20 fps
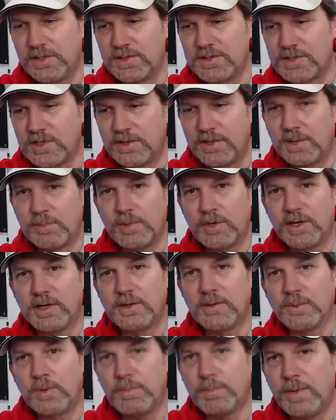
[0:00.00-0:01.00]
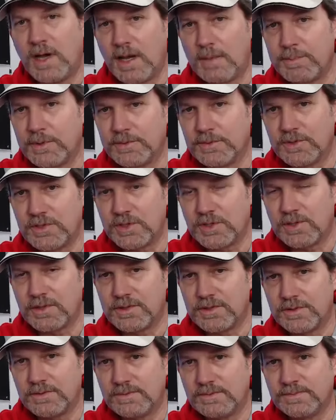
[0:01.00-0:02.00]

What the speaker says: the circuit breaker will pop on the charger.